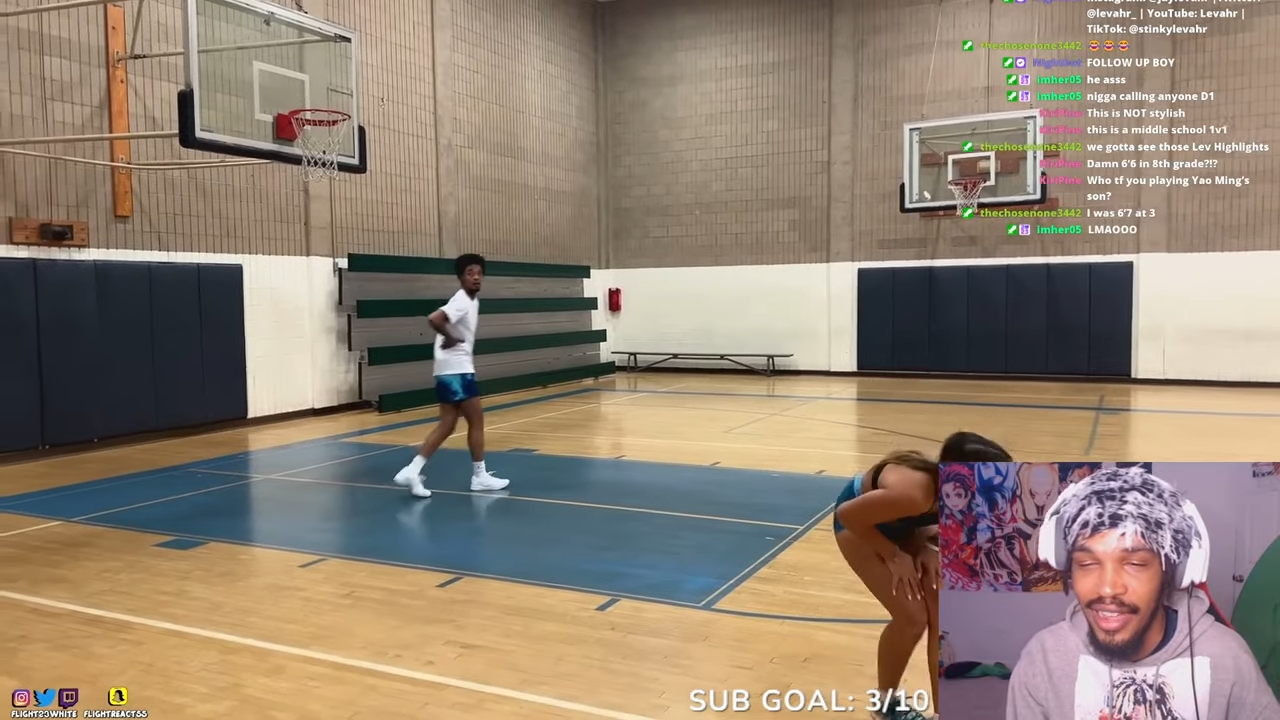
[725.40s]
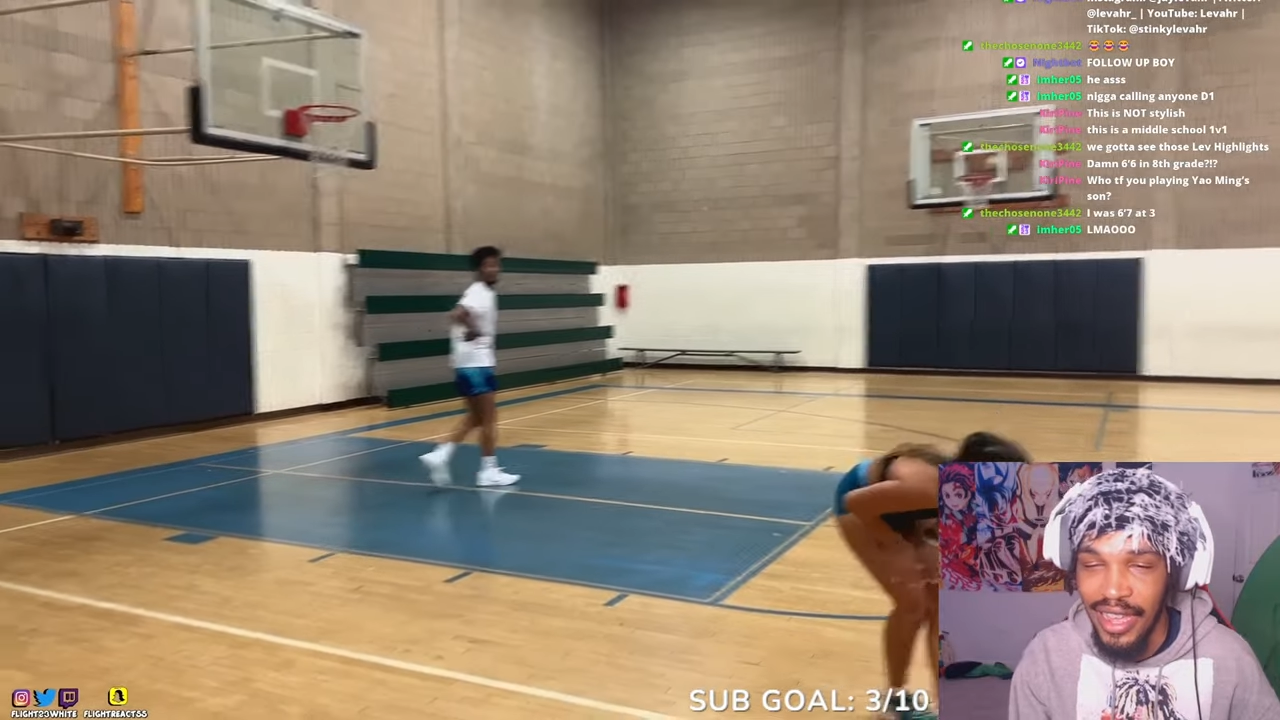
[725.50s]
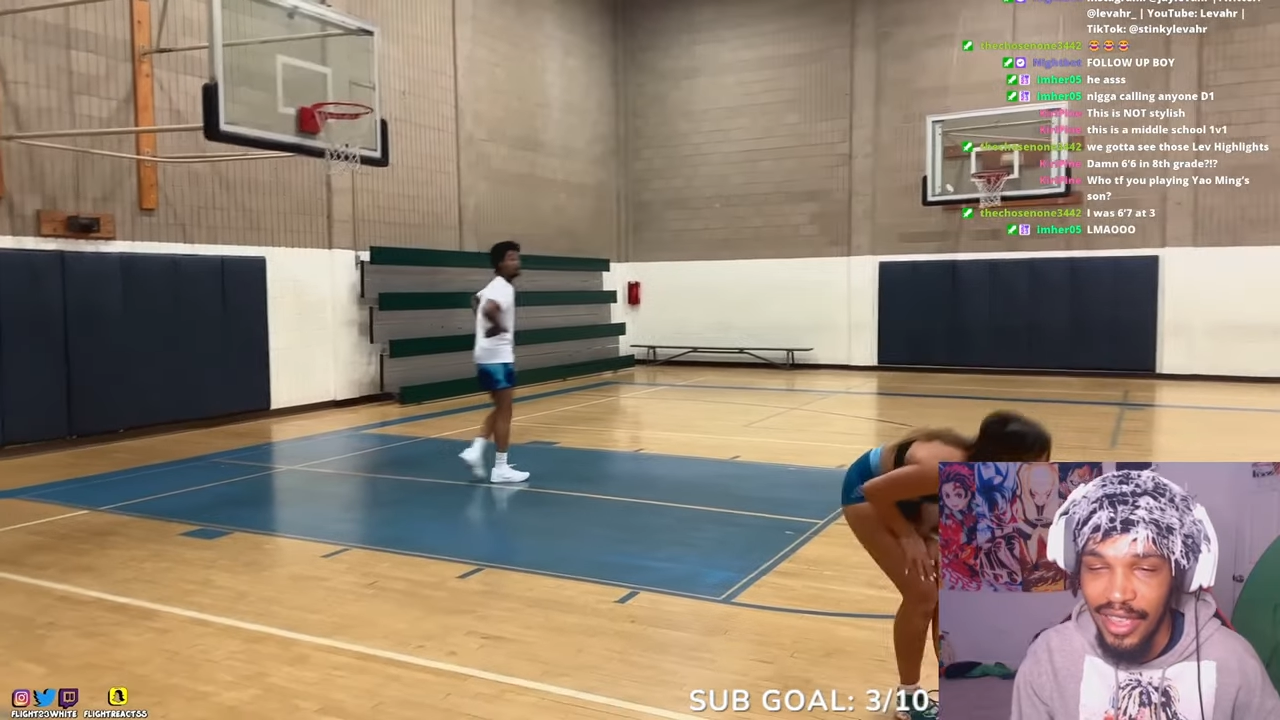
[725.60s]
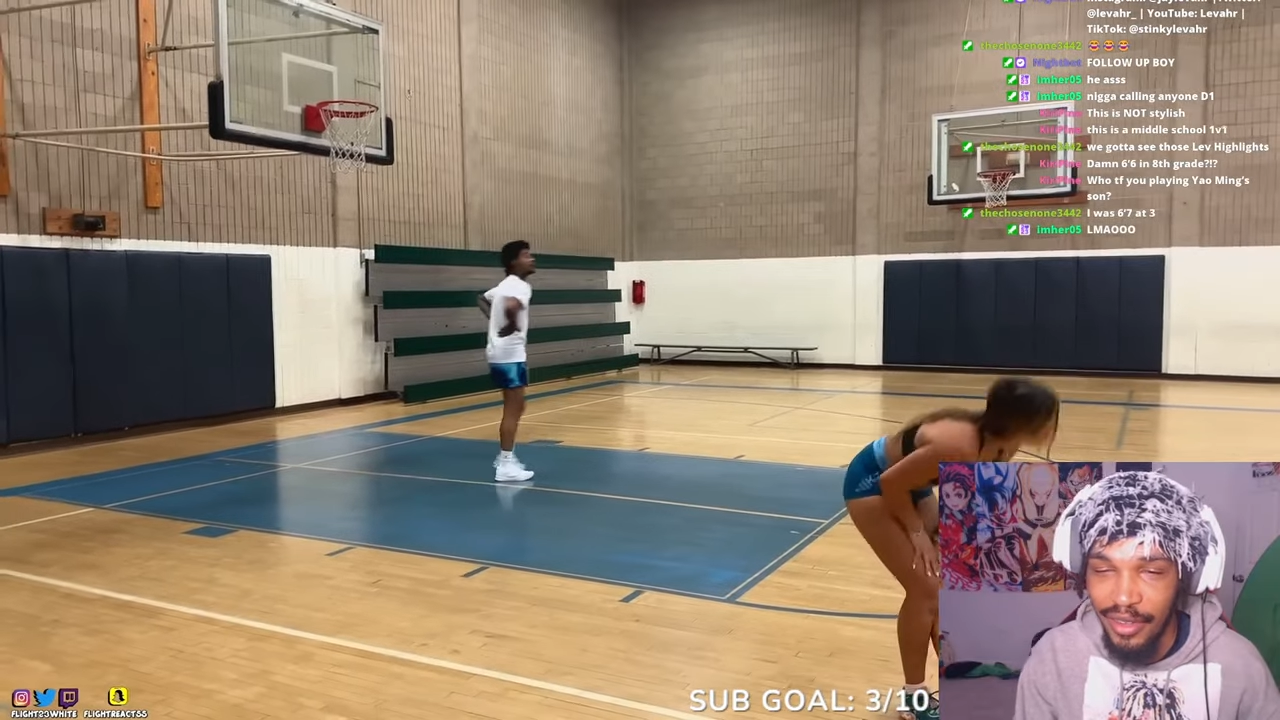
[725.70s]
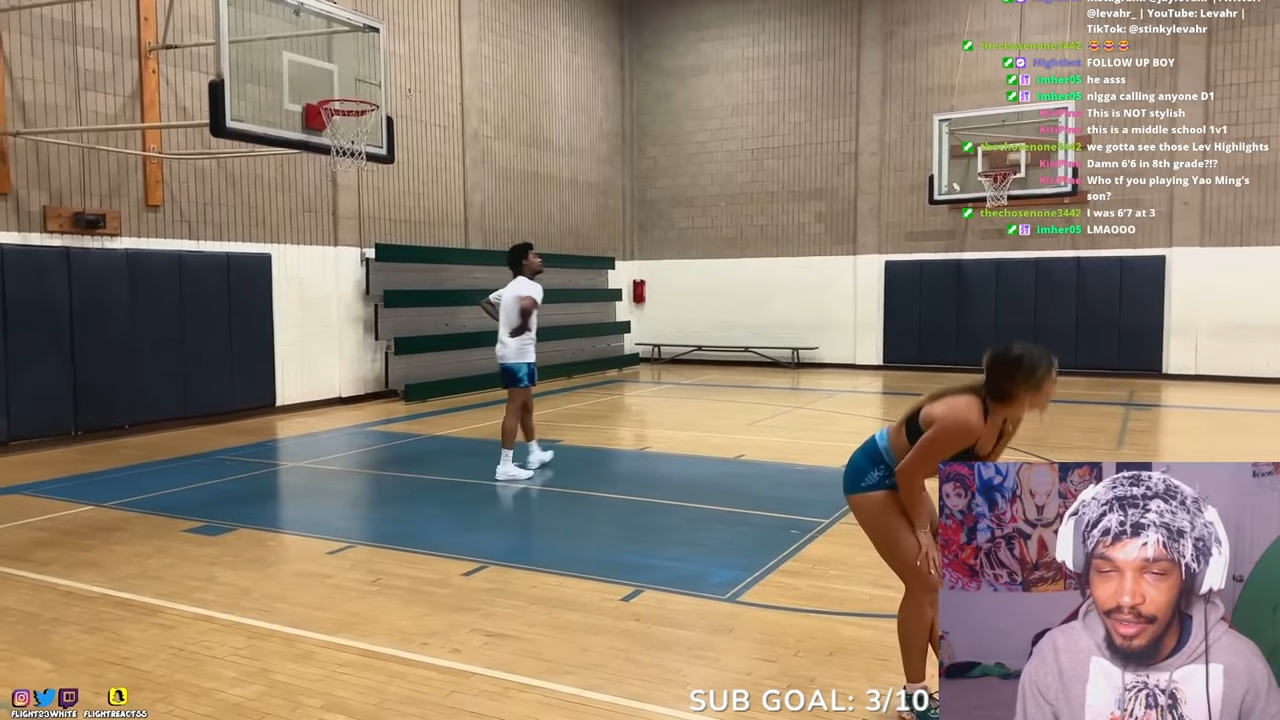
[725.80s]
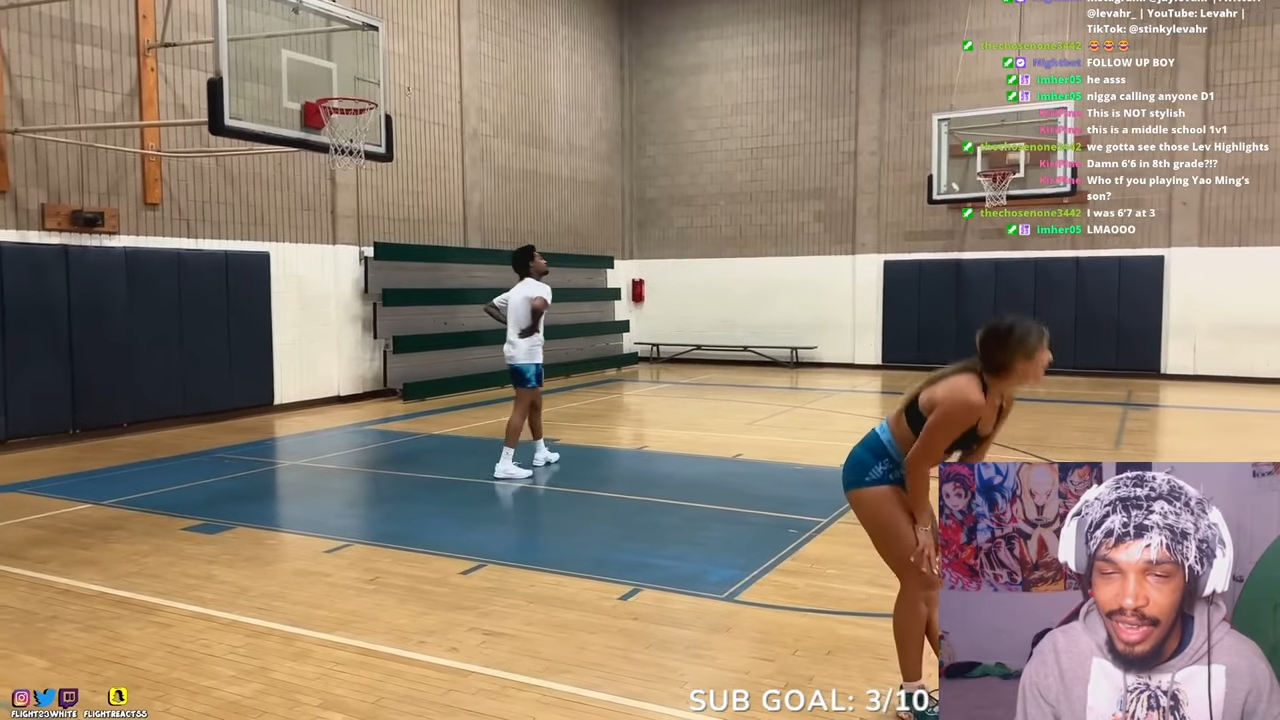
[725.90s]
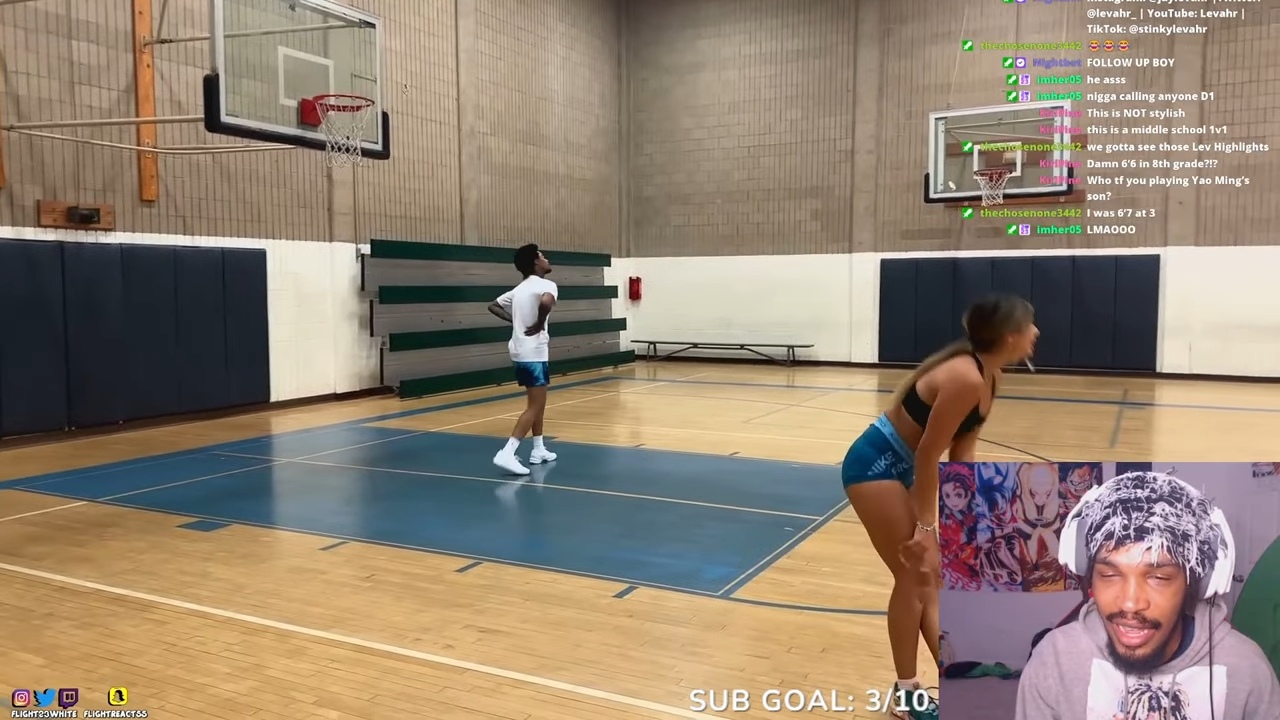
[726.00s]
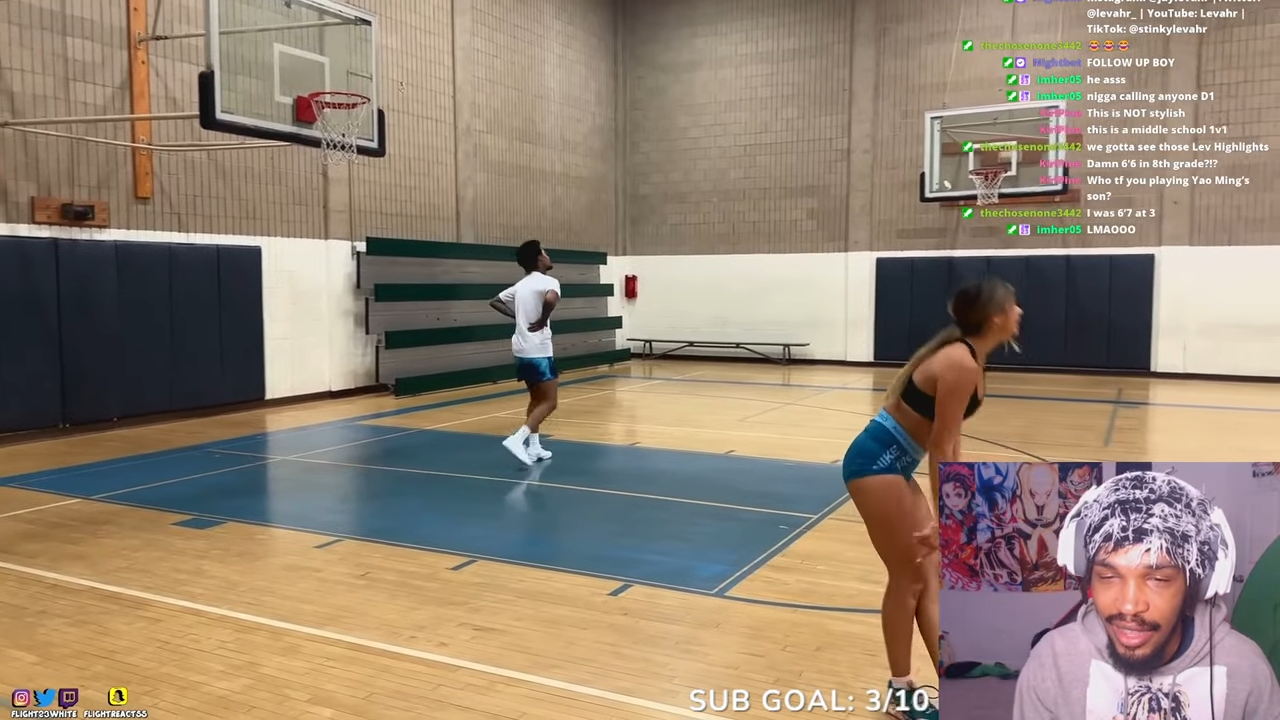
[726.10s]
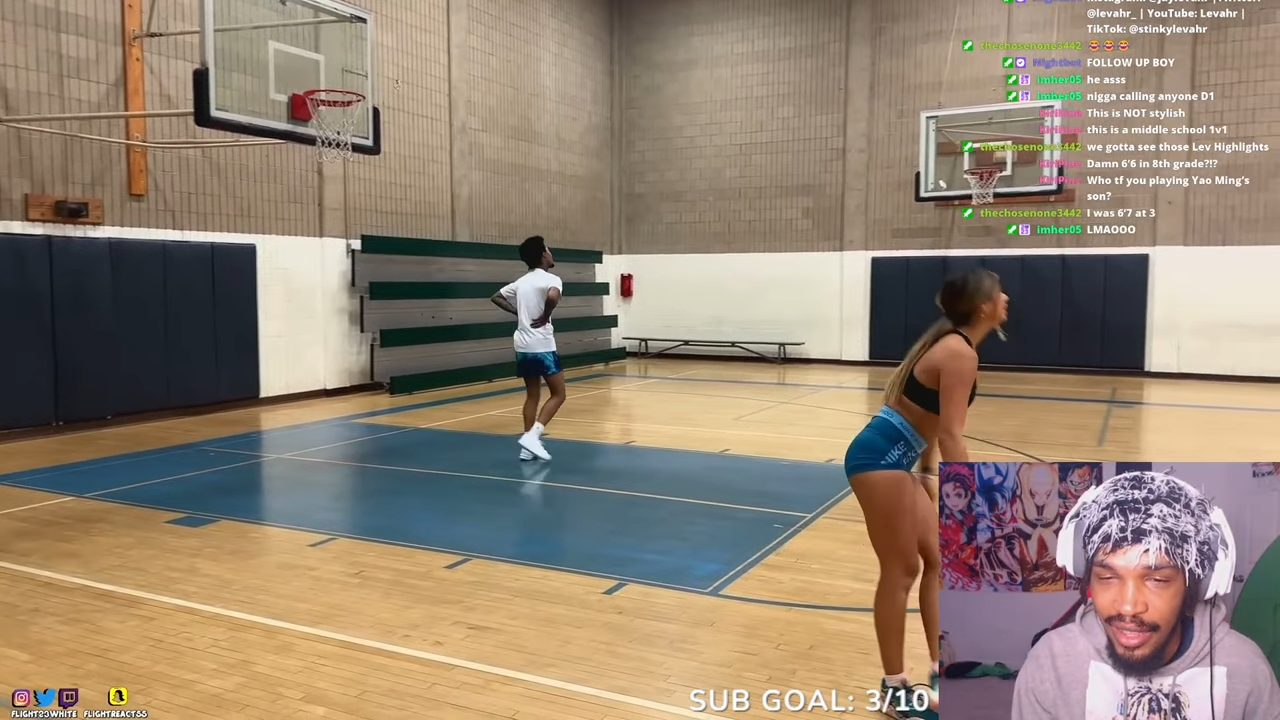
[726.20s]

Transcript: I ain't gonna lie.